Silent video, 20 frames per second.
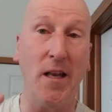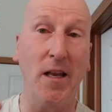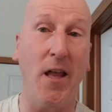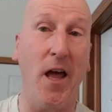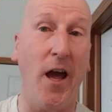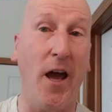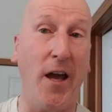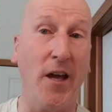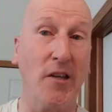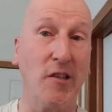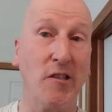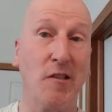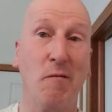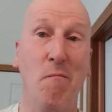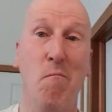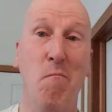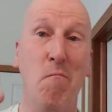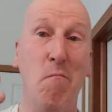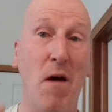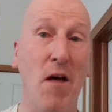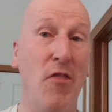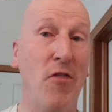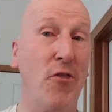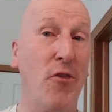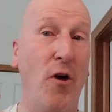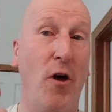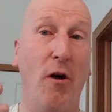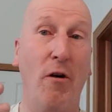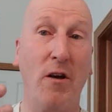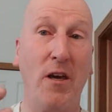nice
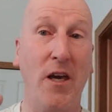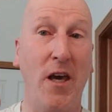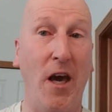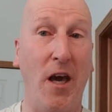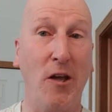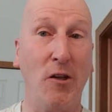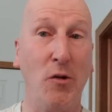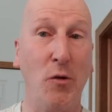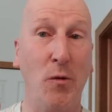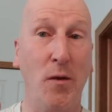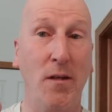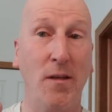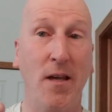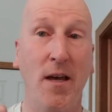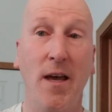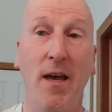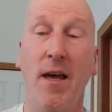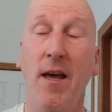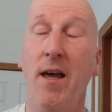menthol kick to it